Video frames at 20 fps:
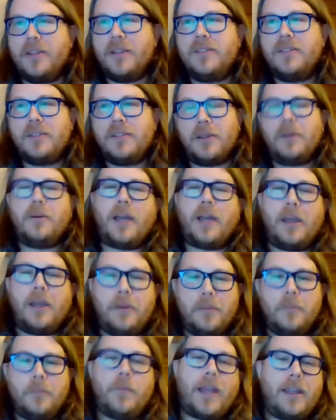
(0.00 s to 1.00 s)
So
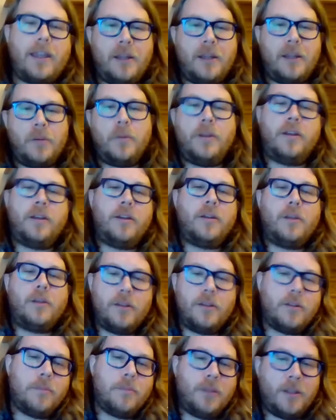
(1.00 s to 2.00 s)
I, I kind of want to know a
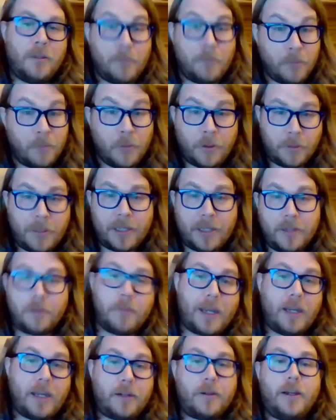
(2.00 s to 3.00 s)
little bit more about your
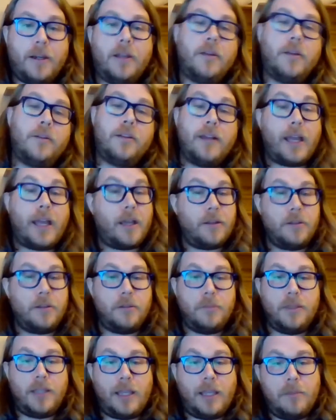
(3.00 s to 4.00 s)
background and how
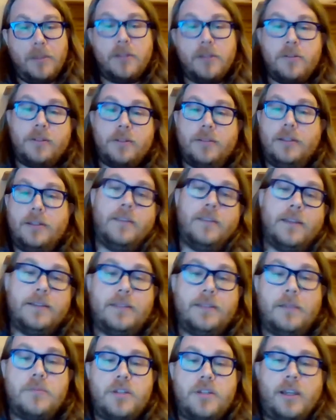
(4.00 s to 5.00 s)
you became interested in the
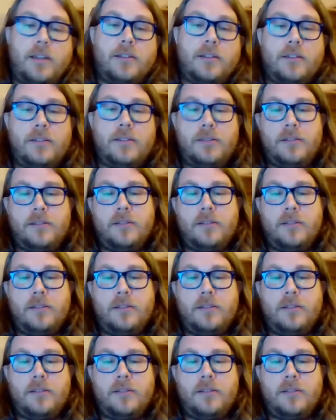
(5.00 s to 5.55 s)
subject.